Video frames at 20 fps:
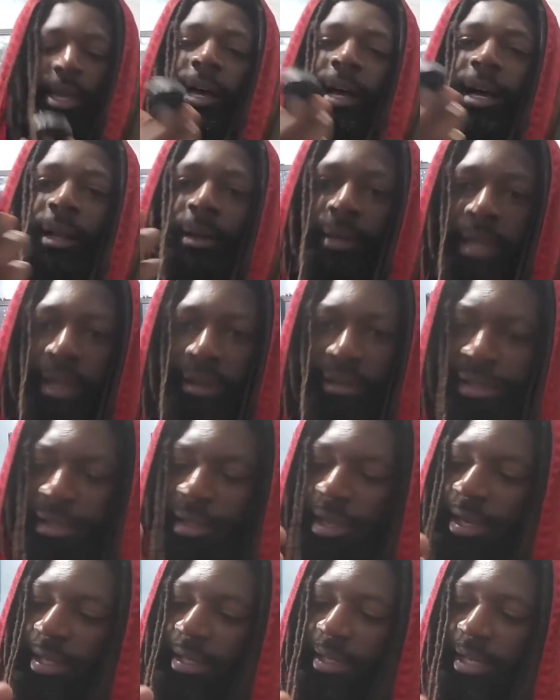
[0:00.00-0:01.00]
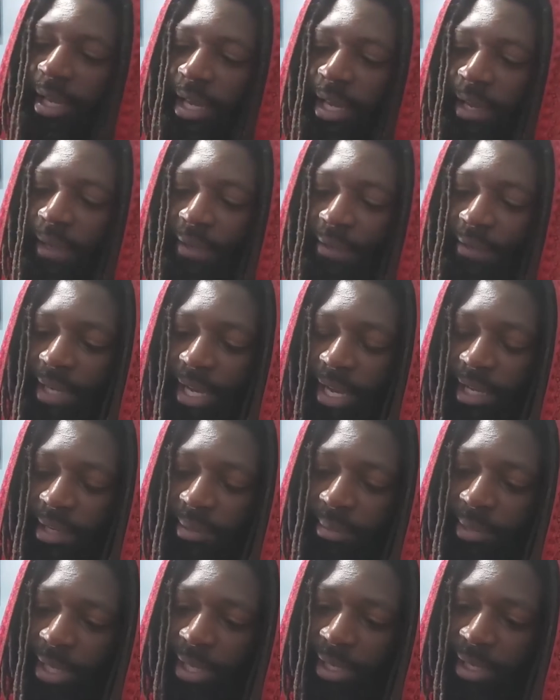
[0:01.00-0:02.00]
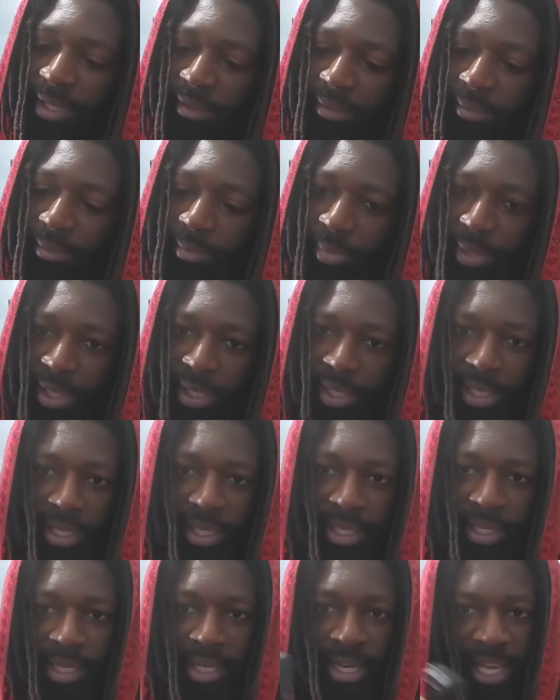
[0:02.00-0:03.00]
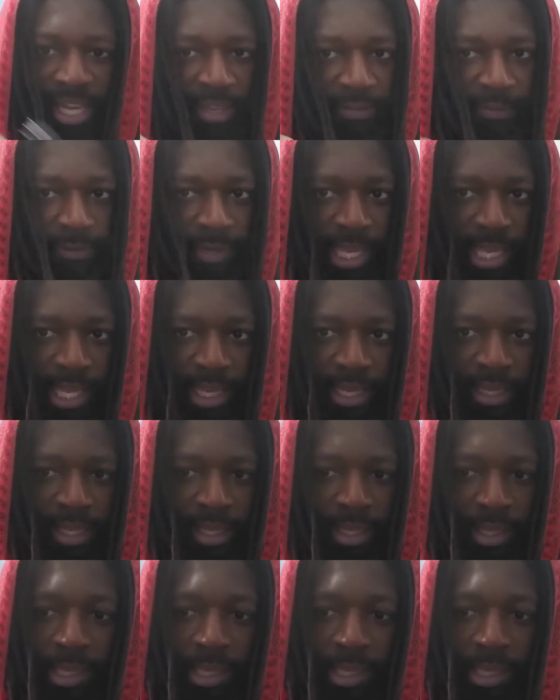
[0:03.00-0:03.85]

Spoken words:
I don't carry a lot of knives. I am not a big knife guy.